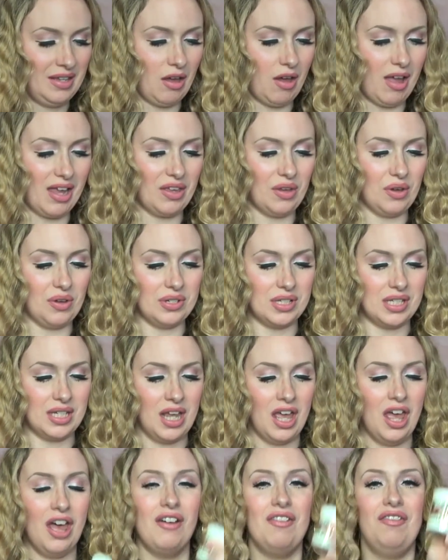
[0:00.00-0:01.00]
I got
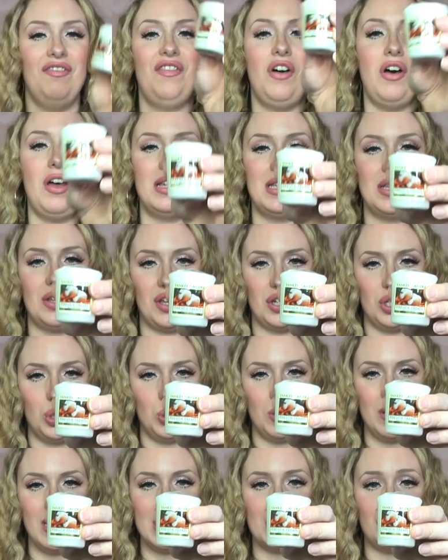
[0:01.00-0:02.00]
Fireside
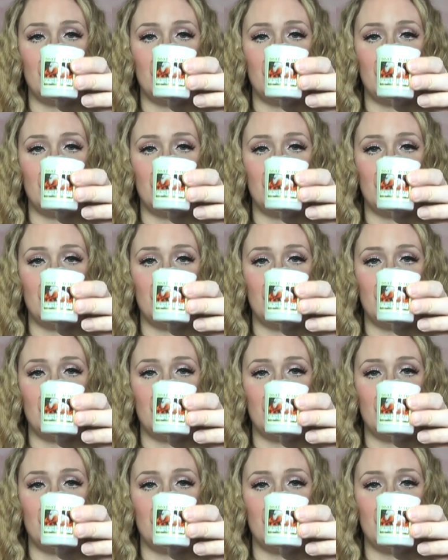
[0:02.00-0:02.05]
Treats,